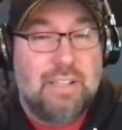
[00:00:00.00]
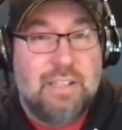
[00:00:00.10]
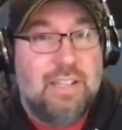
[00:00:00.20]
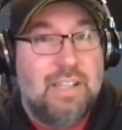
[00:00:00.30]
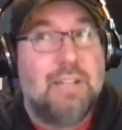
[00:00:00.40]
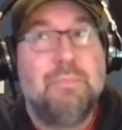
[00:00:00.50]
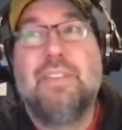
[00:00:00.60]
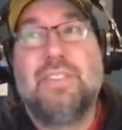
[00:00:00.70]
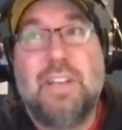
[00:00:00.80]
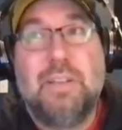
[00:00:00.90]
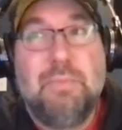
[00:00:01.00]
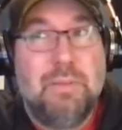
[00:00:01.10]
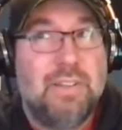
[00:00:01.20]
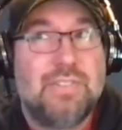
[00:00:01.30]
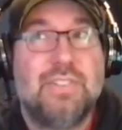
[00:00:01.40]
And by the time he
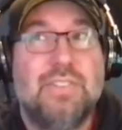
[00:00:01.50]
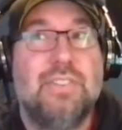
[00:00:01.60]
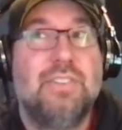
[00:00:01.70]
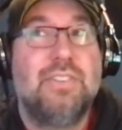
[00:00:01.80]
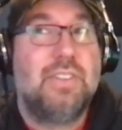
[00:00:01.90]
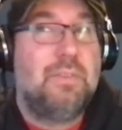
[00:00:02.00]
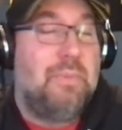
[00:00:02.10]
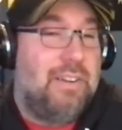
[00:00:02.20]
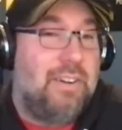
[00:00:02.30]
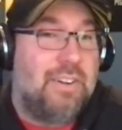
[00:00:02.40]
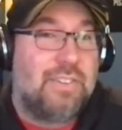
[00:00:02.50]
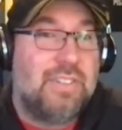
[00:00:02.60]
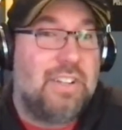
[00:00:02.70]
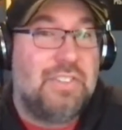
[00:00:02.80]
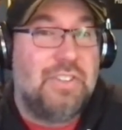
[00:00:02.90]
makes it to, to the Monarchs in
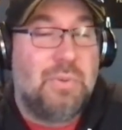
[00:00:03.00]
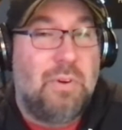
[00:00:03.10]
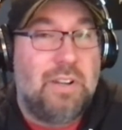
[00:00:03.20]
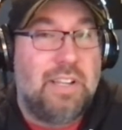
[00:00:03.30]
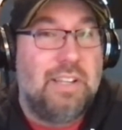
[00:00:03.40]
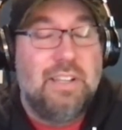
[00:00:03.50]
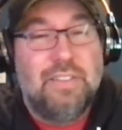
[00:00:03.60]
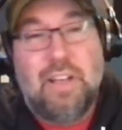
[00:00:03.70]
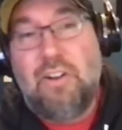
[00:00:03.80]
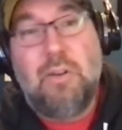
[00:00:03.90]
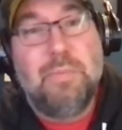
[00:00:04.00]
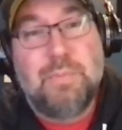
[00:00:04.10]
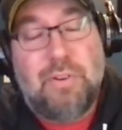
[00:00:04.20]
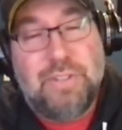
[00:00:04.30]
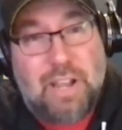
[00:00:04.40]
1920, that arm is
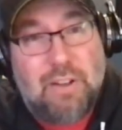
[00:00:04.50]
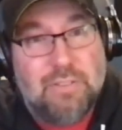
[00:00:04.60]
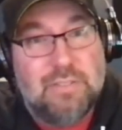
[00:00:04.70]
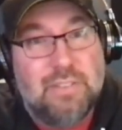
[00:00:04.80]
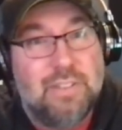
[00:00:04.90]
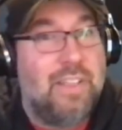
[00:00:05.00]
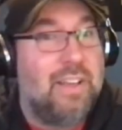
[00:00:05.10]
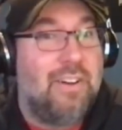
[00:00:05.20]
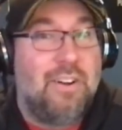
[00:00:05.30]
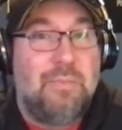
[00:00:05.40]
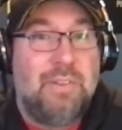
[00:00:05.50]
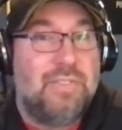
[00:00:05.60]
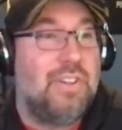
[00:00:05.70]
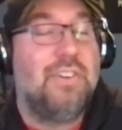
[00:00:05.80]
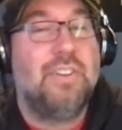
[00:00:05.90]
burnt out. Mm-hmm. And that arm has
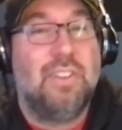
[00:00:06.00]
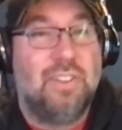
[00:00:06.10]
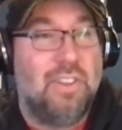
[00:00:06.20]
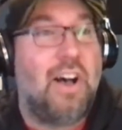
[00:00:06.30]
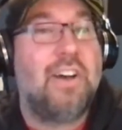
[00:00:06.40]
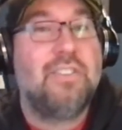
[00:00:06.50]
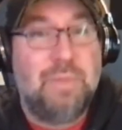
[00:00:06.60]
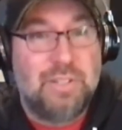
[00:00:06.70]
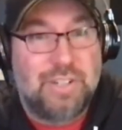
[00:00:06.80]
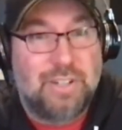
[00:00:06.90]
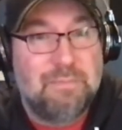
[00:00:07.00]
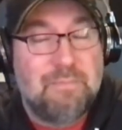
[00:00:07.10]
done a lot of pitching.